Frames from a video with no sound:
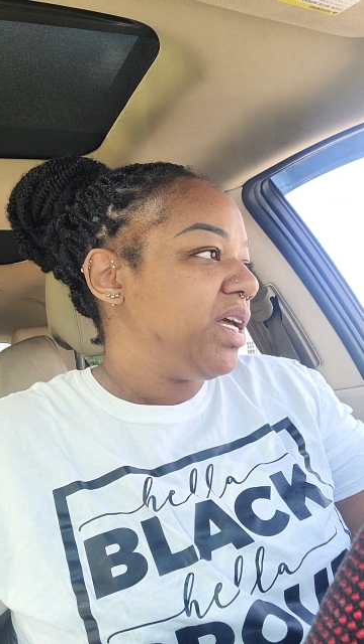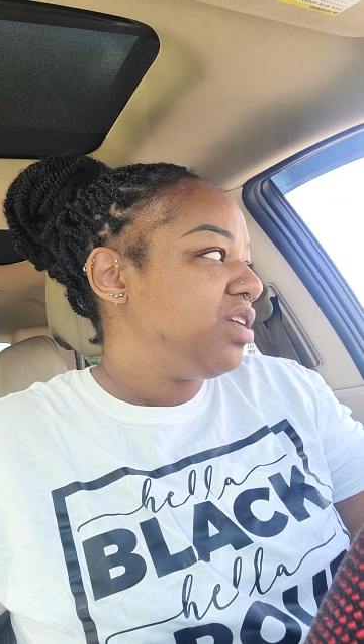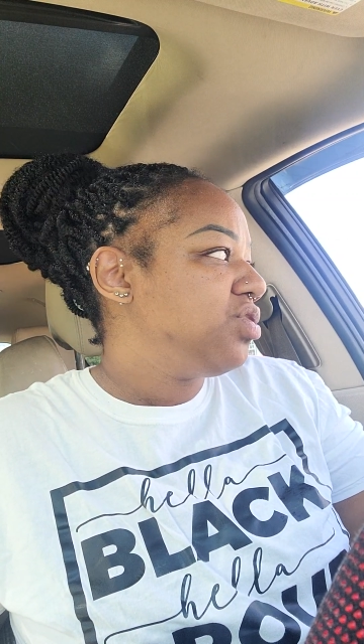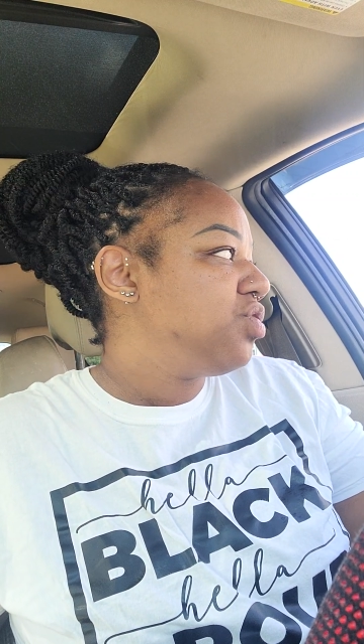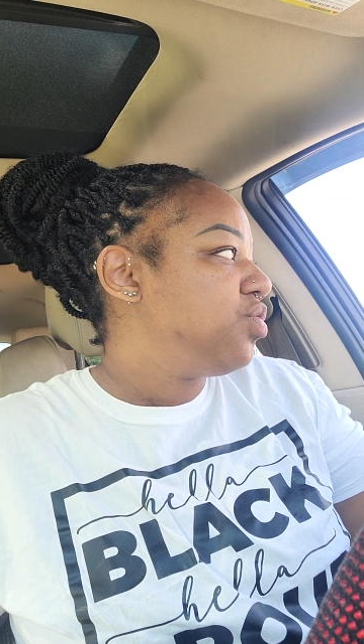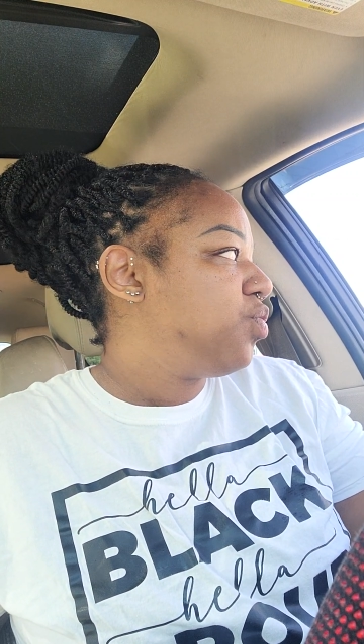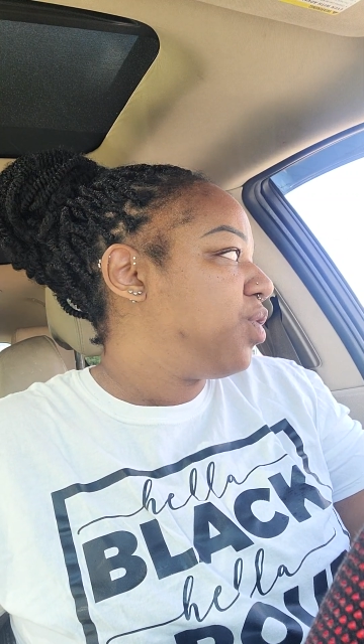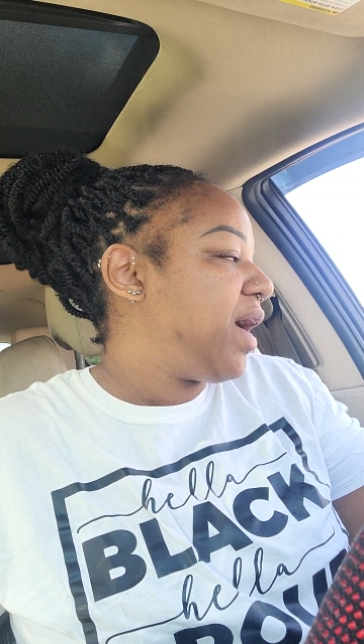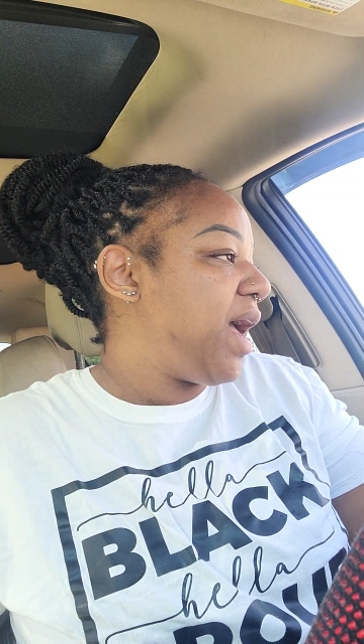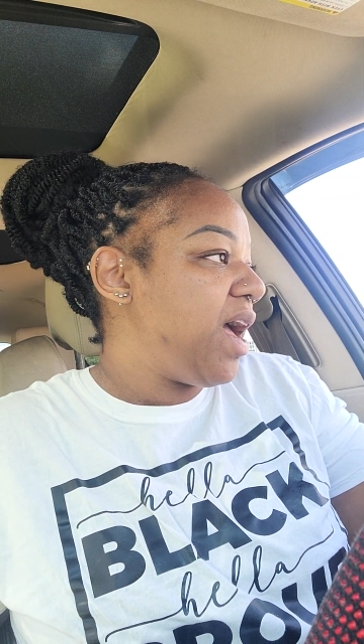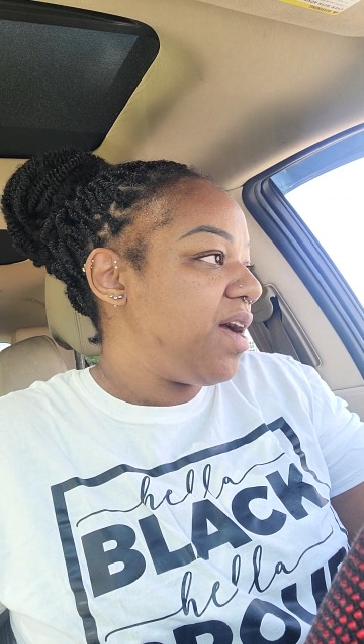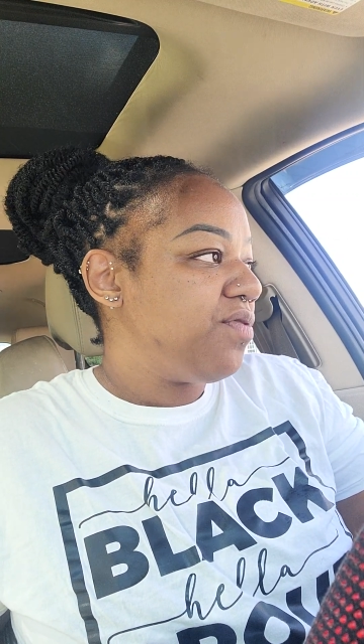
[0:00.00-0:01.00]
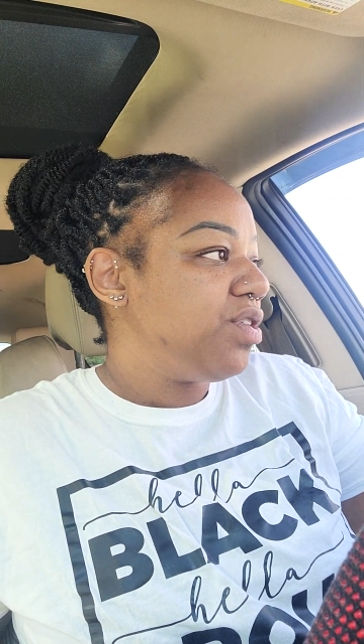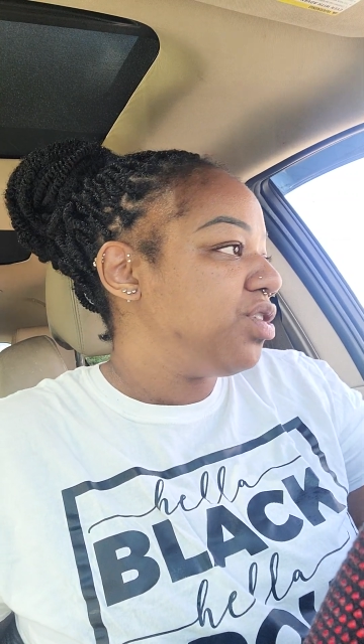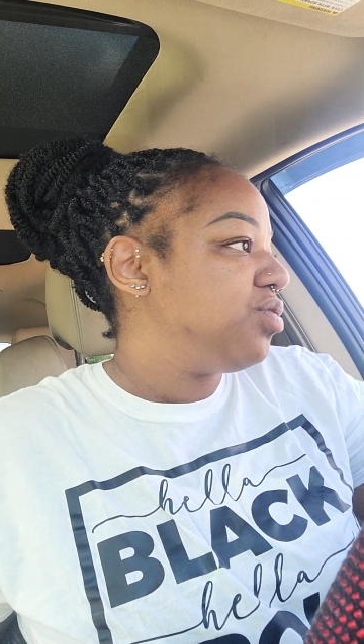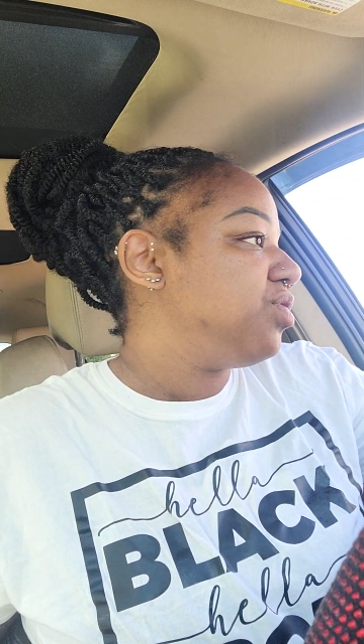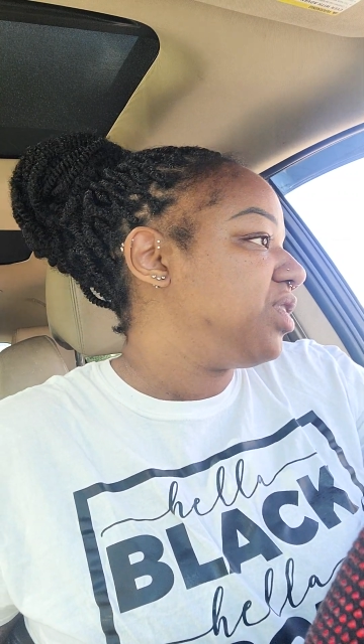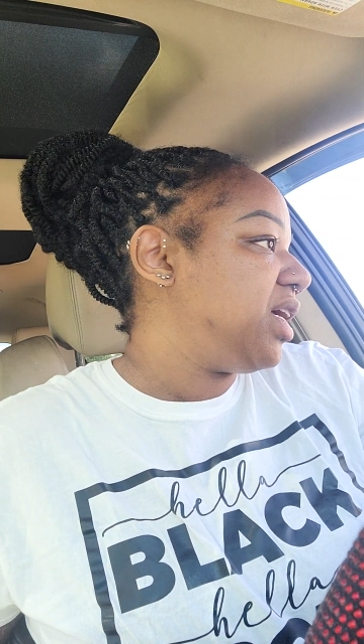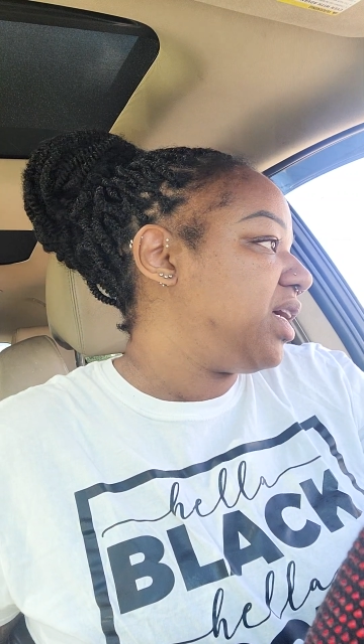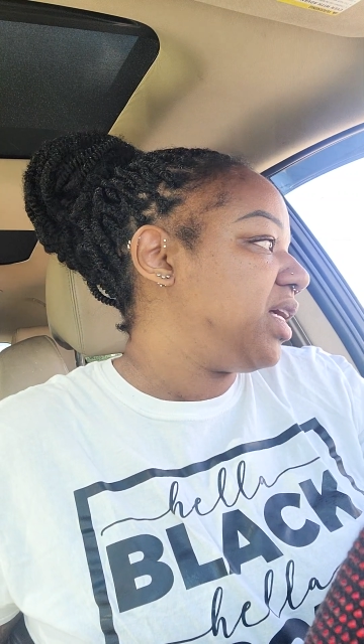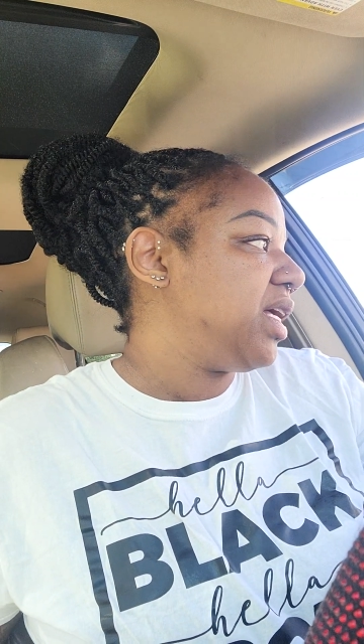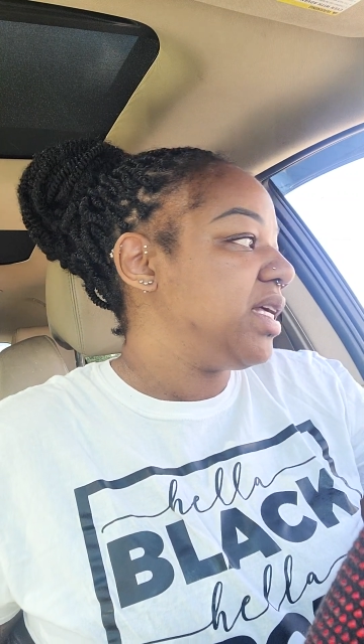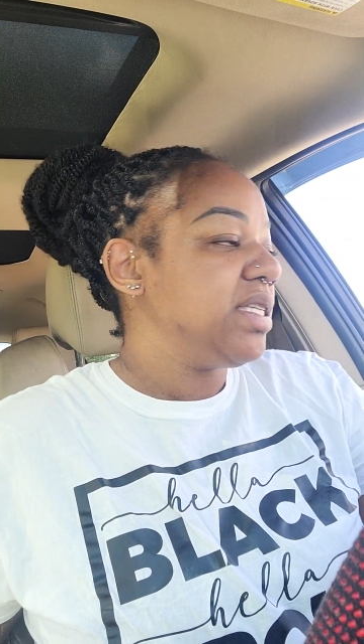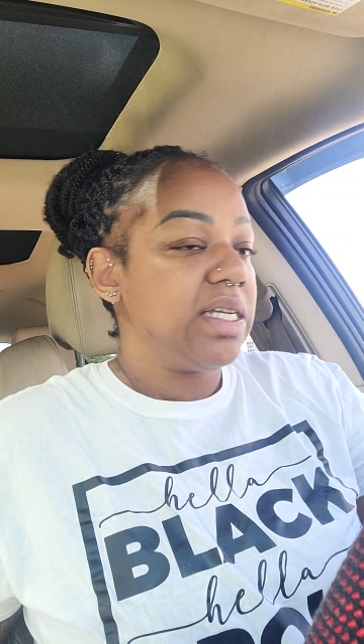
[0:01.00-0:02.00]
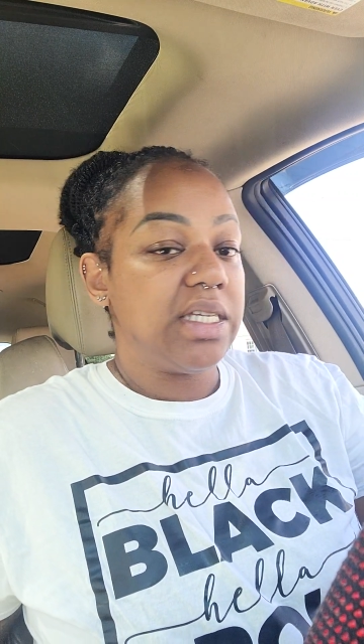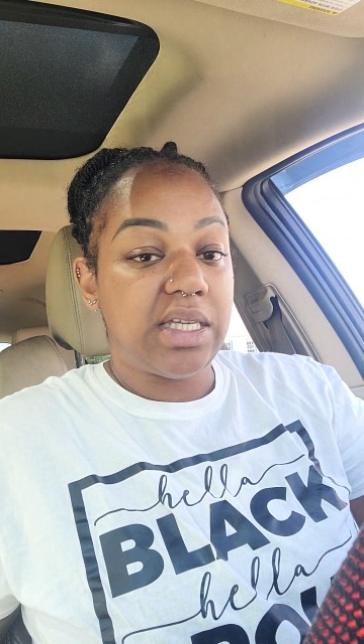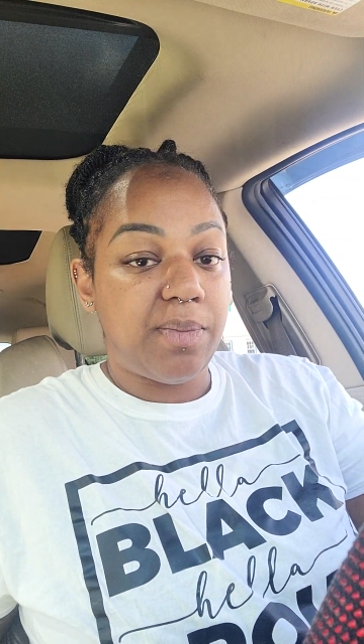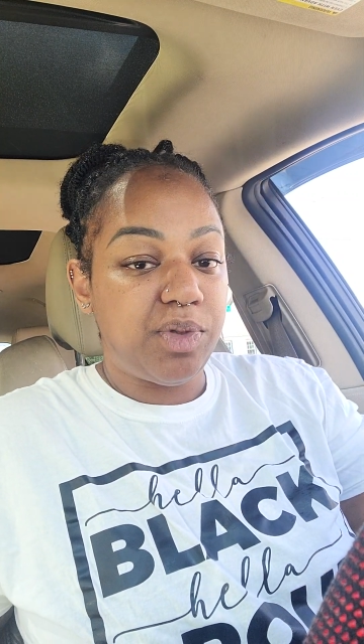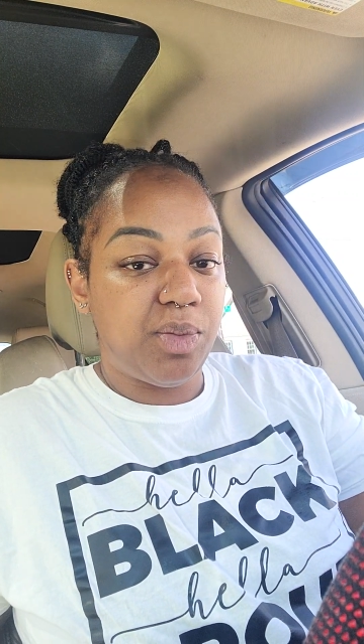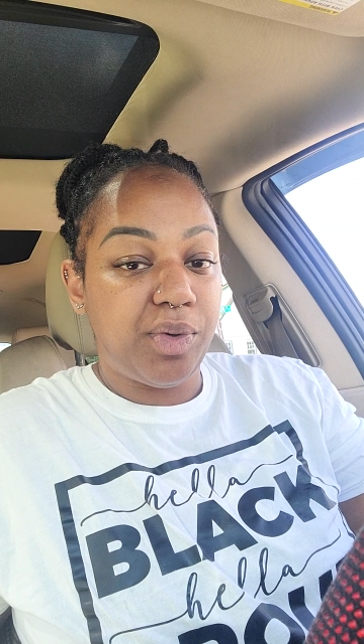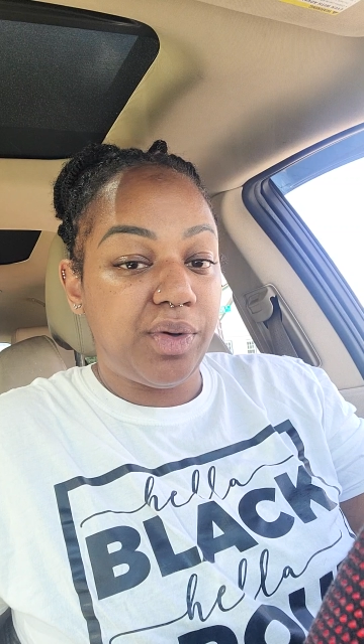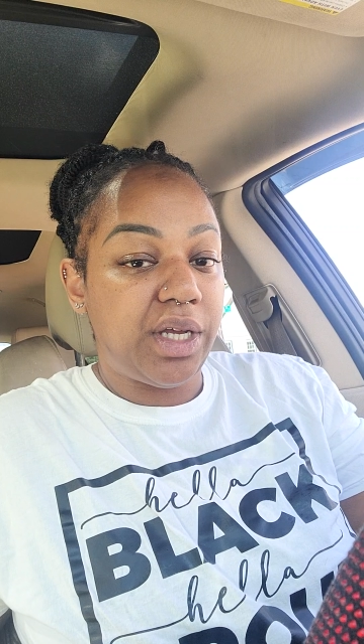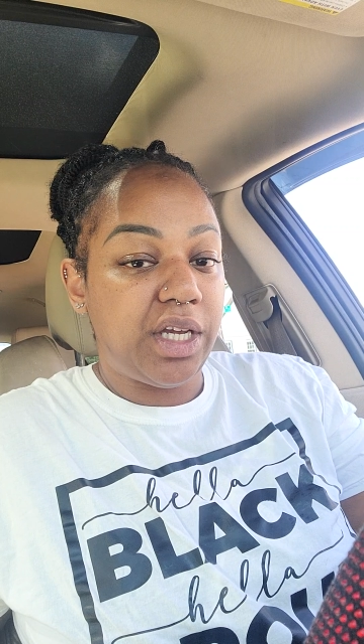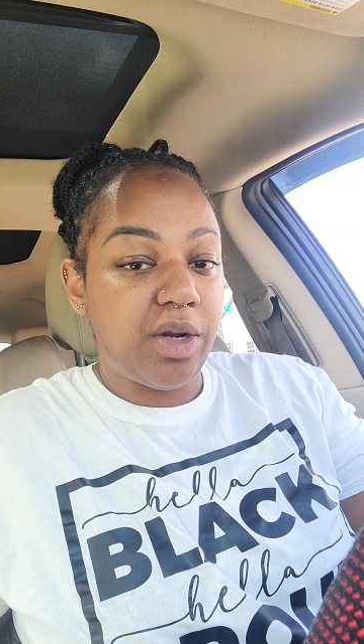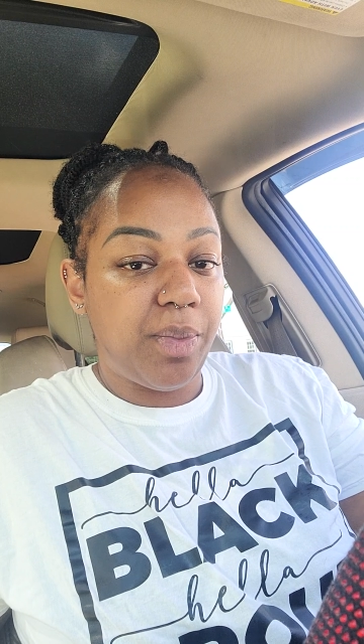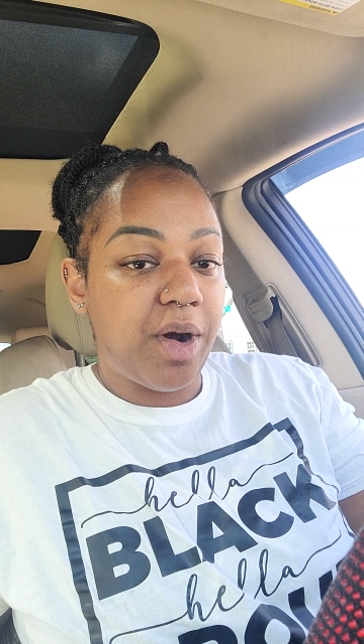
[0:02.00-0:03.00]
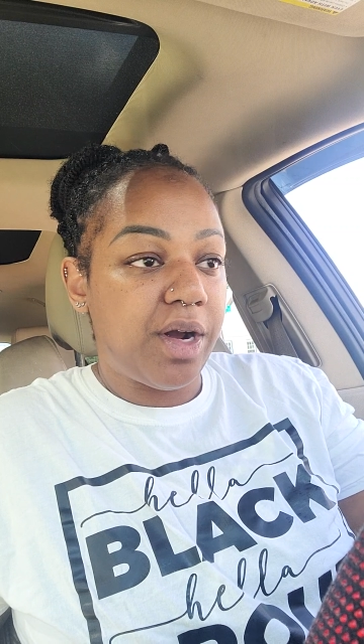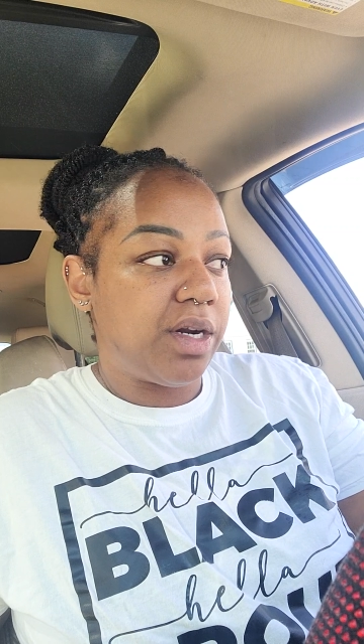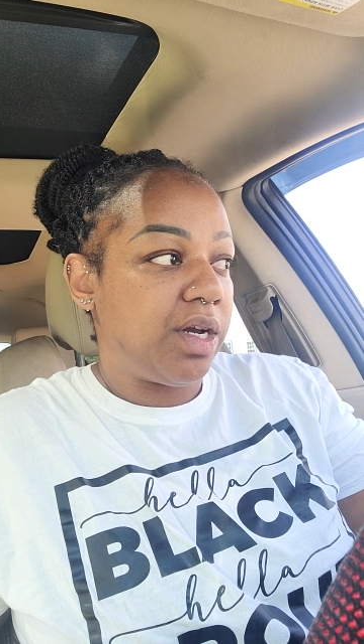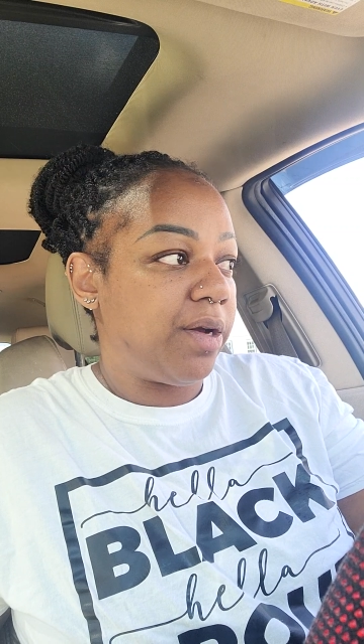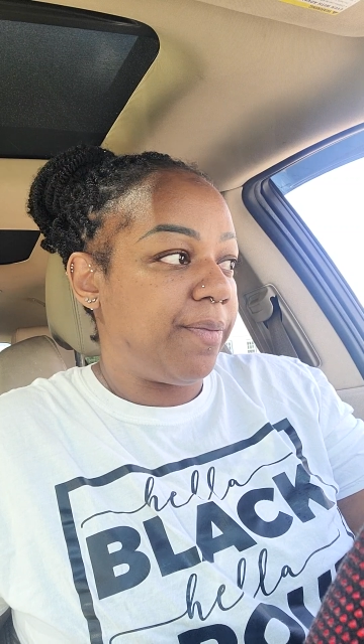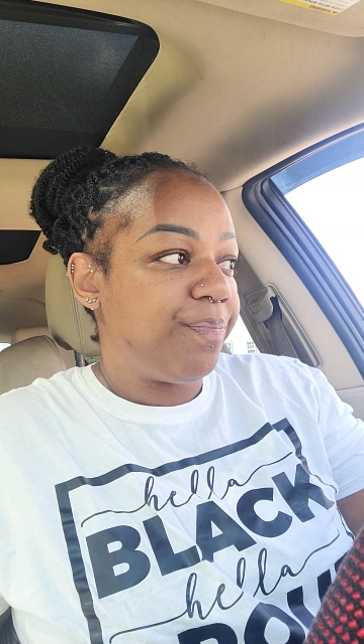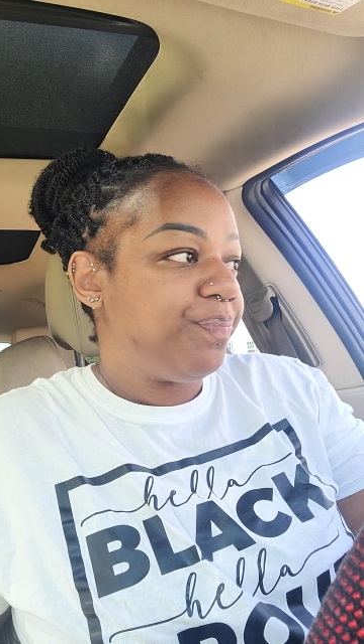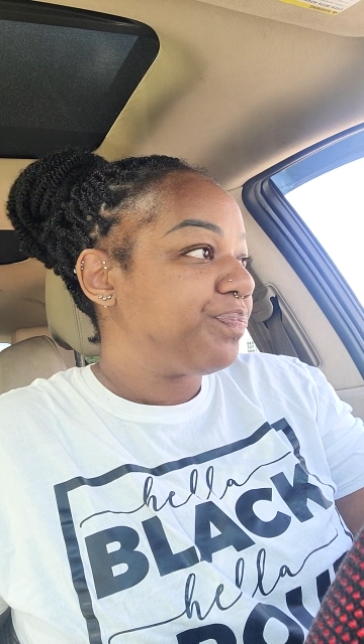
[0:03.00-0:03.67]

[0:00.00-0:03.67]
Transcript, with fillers: into whatever you think is acceptable in a partner.